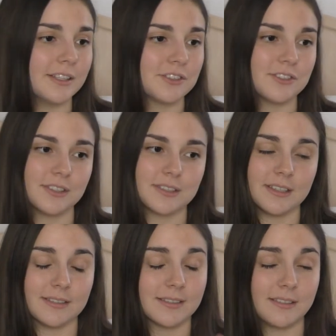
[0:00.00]

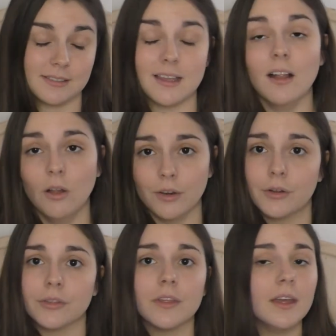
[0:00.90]
It's hell on
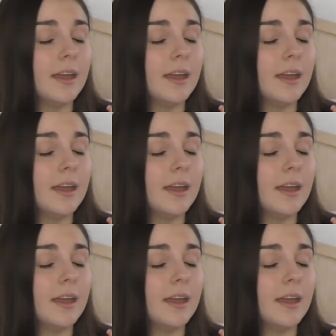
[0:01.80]
earth.